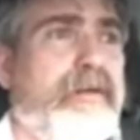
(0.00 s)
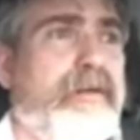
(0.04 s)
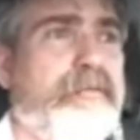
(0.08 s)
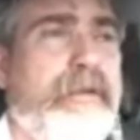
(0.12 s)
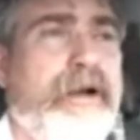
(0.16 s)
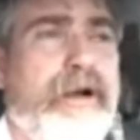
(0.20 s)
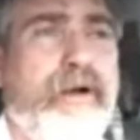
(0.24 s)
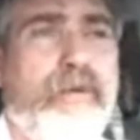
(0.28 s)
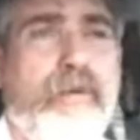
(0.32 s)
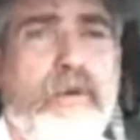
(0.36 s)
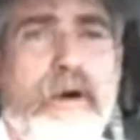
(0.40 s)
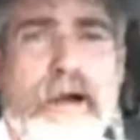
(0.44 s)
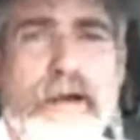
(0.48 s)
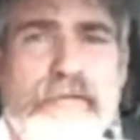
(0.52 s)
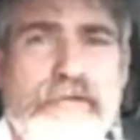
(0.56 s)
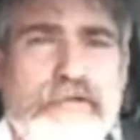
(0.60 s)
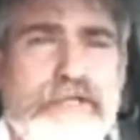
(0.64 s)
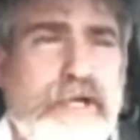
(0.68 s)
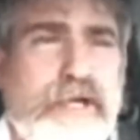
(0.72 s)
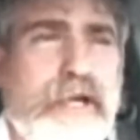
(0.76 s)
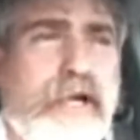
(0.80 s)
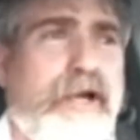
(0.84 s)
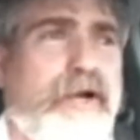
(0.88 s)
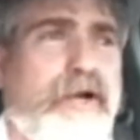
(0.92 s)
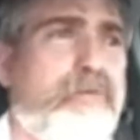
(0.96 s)
My wife
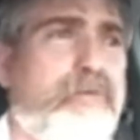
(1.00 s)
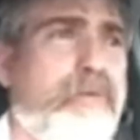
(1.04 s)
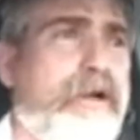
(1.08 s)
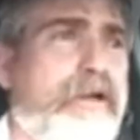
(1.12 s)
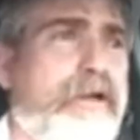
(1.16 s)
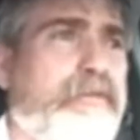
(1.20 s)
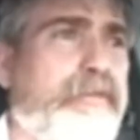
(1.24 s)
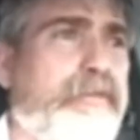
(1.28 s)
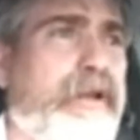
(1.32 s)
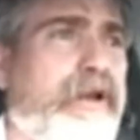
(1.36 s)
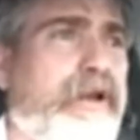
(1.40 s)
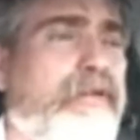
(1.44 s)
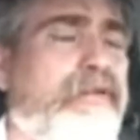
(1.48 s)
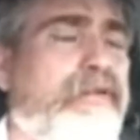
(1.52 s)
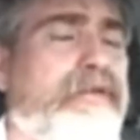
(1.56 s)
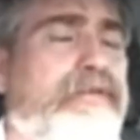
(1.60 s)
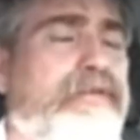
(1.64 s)
shared with me on the